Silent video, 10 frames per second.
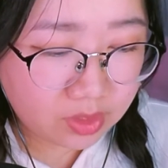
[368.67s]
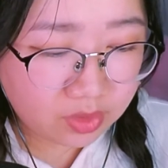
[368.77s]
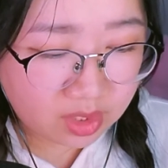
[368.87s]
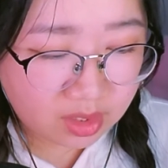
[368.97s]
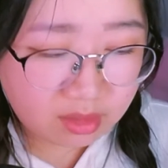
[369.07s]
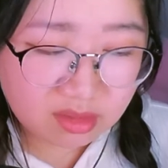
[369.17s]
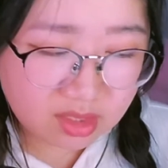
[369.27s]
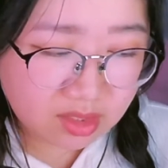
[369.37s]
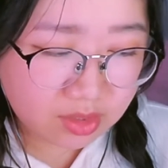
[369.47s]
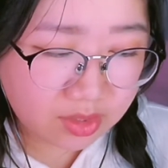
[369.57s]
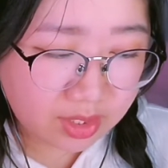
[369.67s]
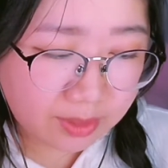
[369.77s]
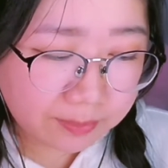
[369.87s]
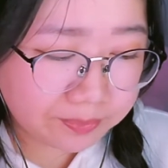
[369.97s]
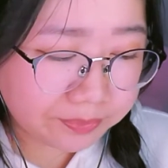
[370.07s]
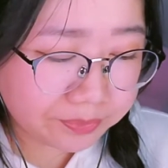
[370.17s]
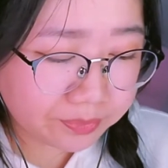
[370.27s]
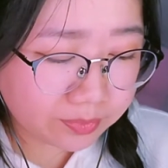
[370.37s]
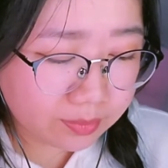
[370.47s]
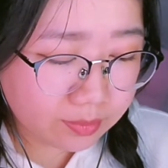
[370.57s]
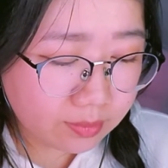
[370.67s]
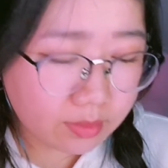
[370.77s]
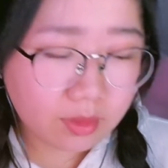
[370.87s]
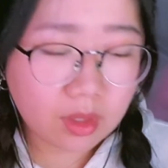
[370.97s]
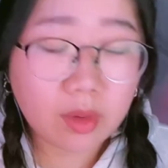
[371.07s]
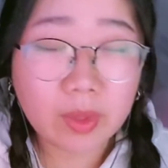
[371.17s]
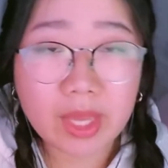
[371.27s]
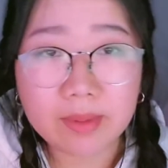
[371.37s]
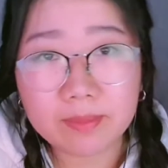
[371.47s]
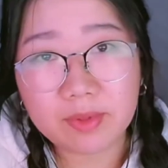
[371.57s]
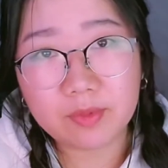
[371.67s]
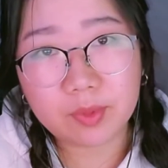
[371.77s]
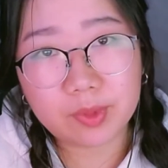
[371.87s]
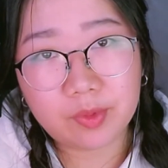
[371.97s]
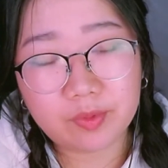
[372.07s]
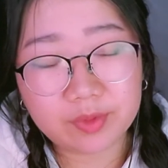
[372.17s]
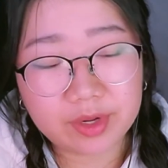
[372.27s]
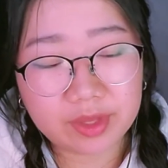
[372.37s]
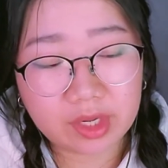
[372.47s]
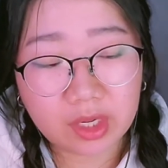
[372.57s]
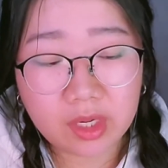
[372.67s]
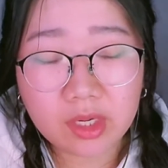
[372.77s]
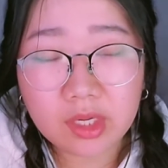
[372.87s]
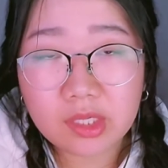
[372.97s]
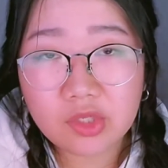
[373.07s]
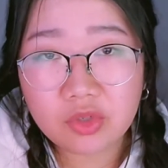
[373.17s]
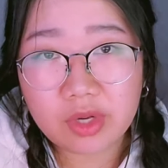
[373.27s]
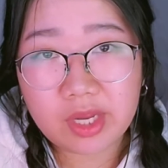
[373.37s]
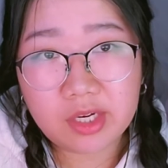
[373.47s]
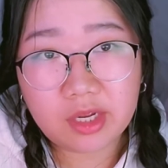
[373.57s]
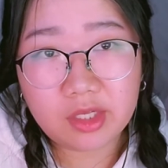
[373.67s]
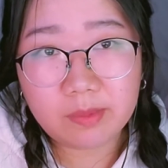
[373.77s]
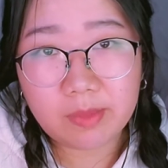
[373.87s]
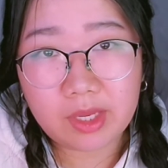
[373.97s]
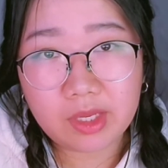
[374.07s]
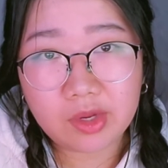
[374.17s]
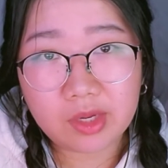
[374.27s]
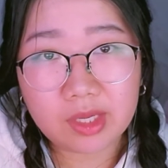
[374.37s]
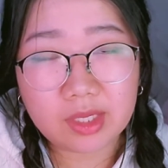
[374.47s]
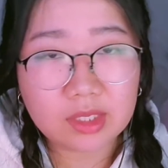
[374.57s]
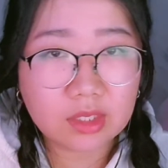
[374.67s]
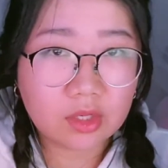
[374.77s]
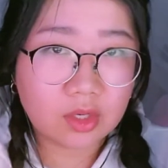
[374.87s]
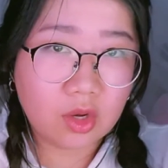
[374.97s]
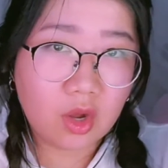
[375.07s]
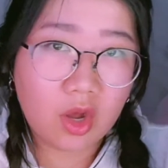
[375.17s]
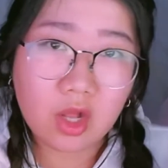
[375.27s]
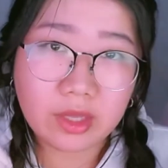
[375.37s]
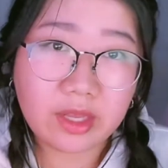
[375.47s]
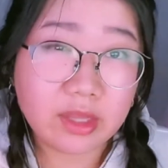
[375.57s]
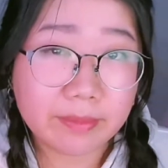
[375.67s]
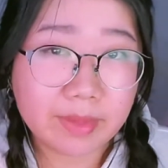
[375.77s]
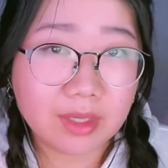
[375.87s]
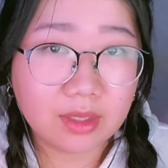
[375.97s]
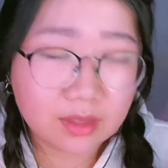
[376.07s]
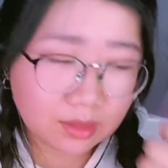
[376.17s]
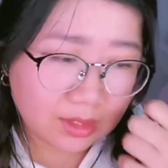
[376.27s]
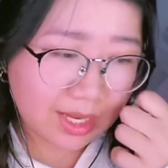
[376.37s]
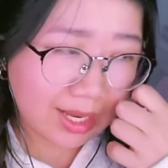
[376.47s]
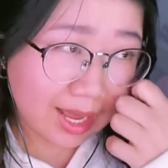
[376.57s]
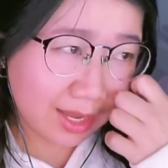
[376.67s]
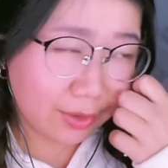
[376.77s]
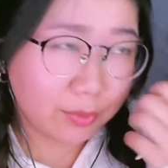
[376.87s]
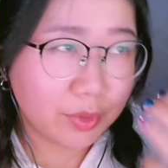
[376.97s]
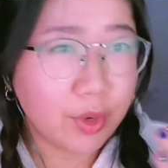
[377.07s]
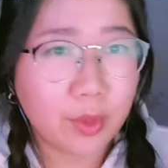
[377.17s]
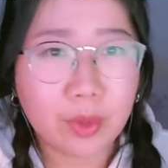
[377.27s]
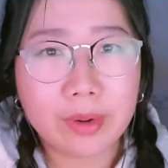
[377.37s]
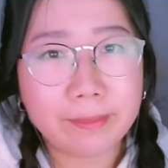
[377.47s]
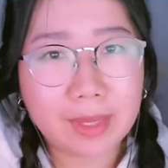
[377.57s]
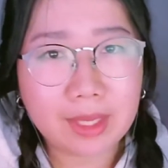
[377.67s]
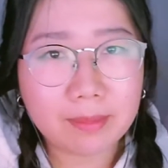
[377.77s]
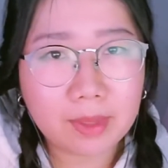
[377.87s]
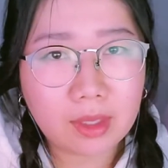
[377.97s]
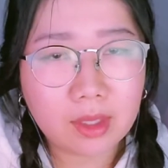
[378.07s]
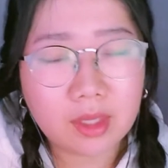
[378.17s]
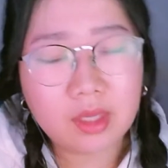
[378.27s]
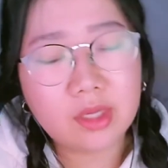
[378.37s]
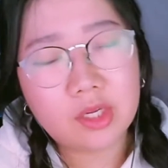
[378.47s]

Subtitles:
Agree, disagree? Oh yeah, before we go further, try not to make your answer all in the middle, saying I don't know or maybe.